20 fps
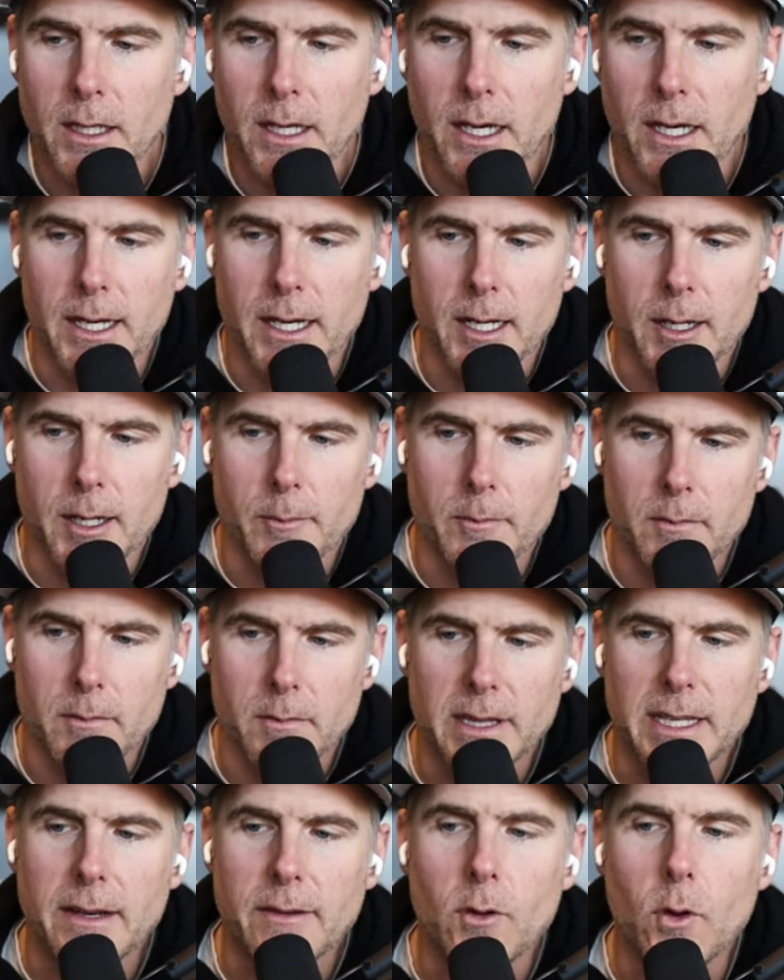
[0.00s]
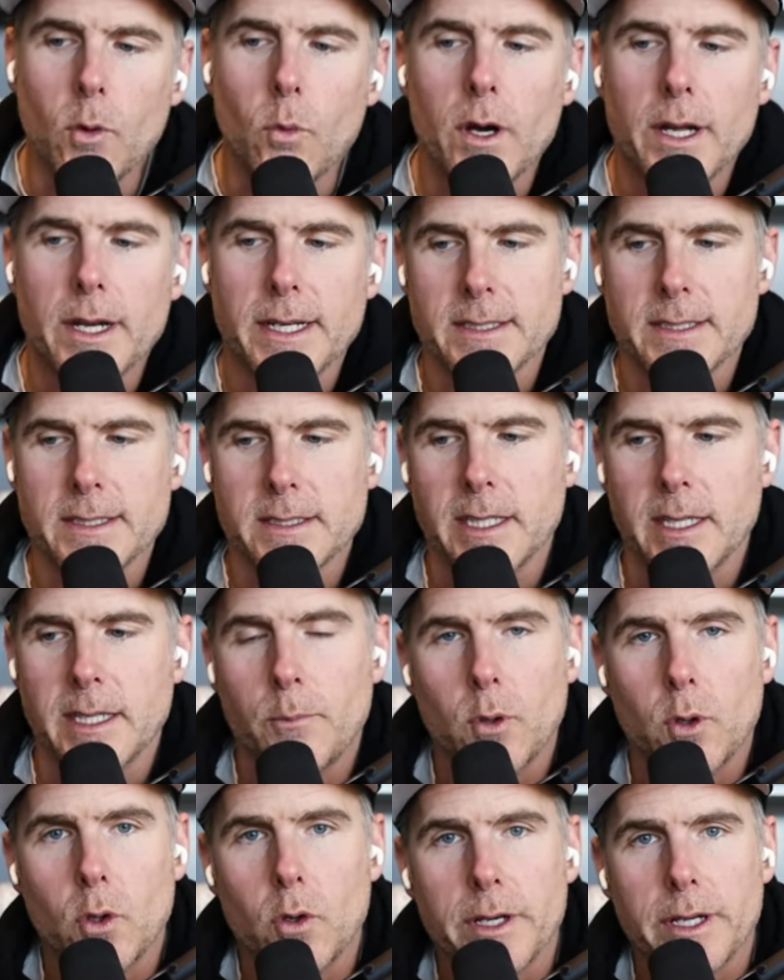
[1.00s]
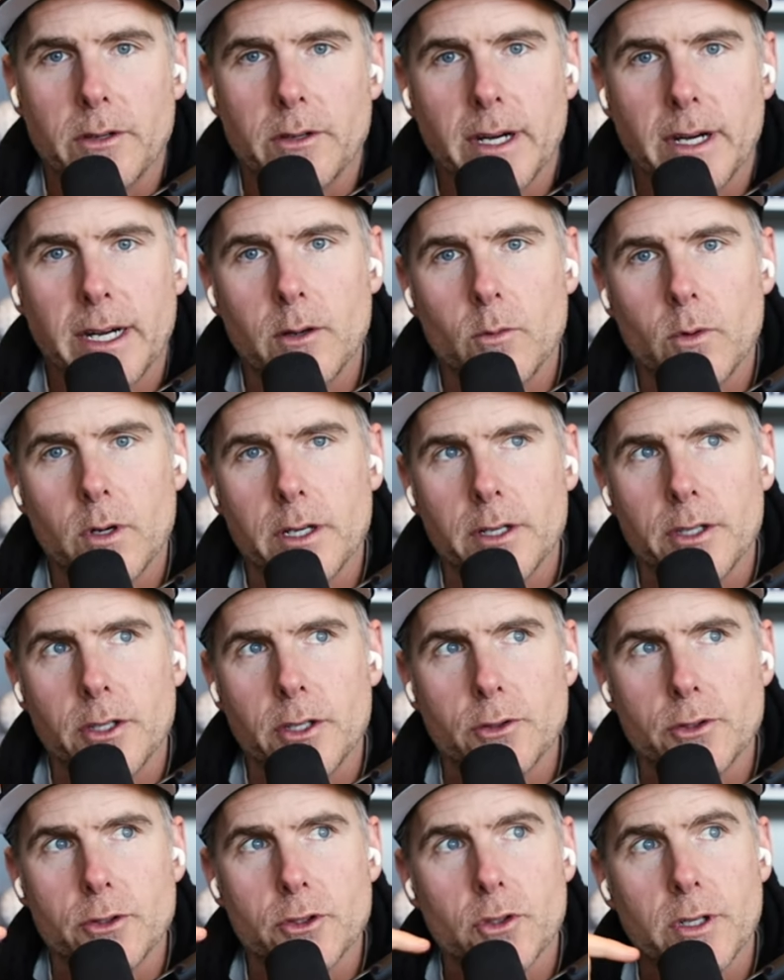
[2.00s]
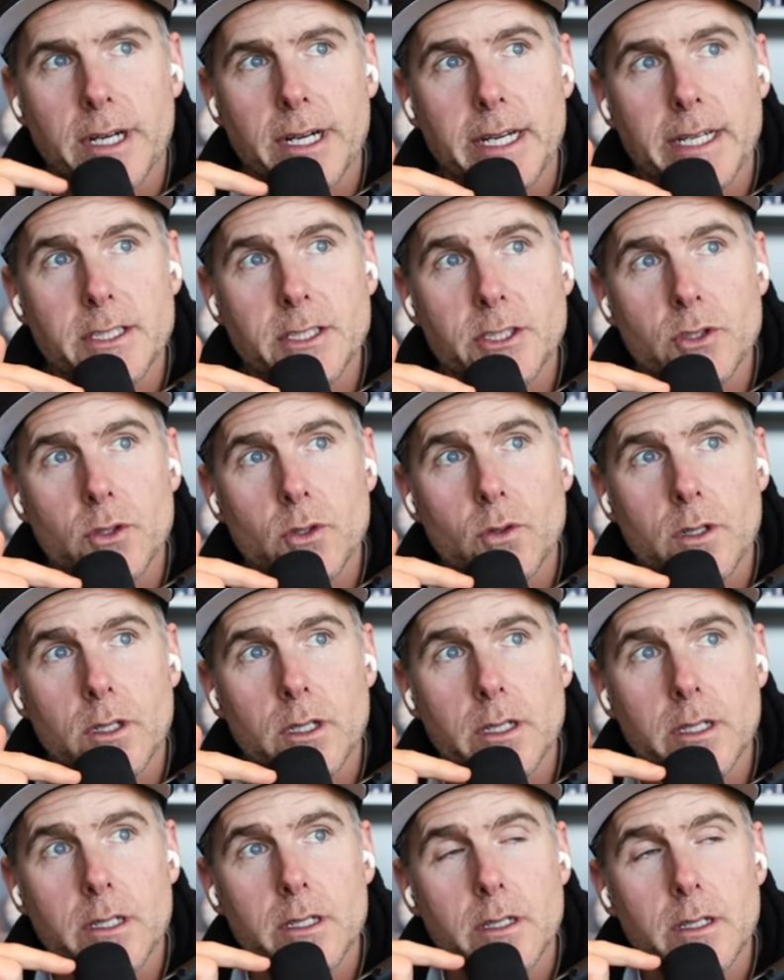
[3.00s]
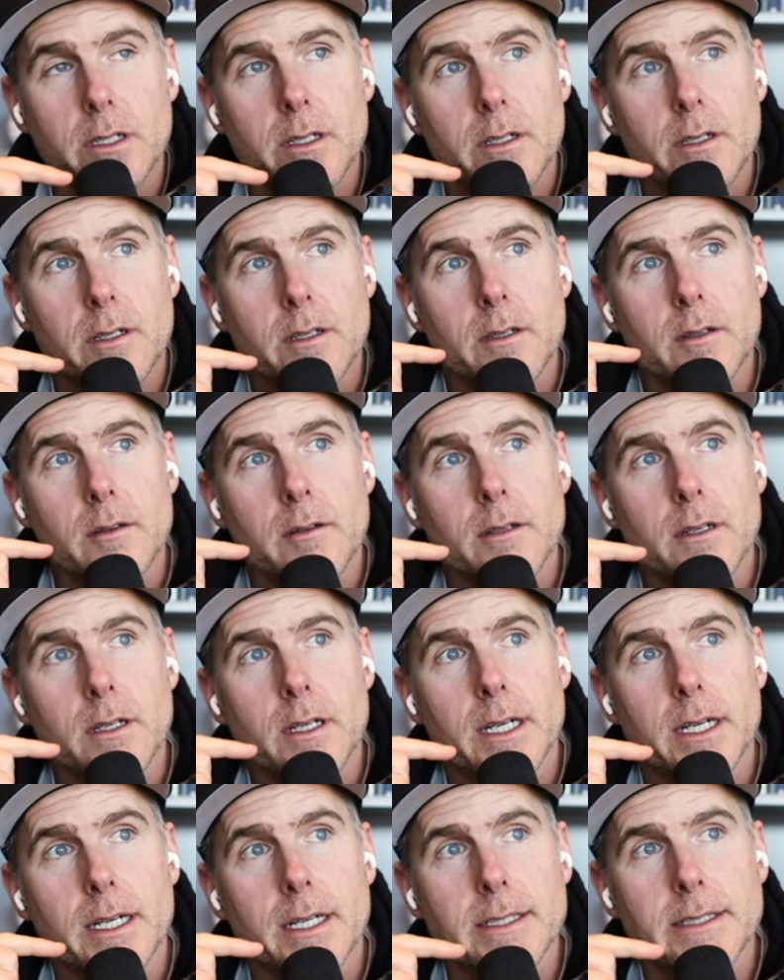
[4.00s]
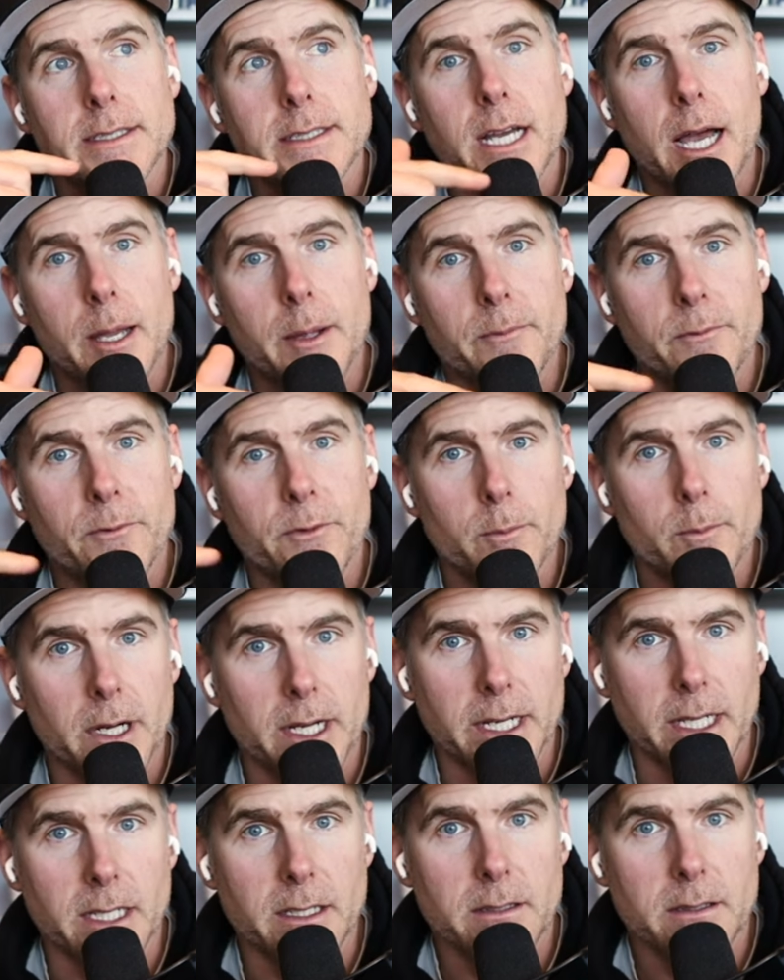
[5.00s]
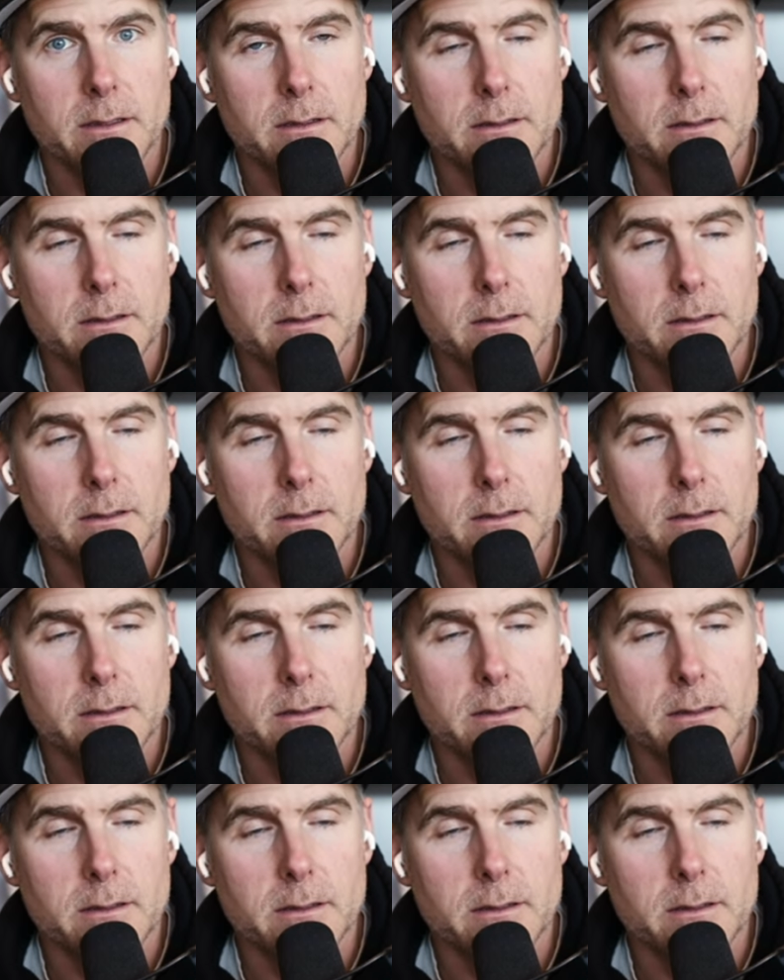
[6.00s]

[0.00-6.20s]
Level one is employee, right? Where you trade your time for money,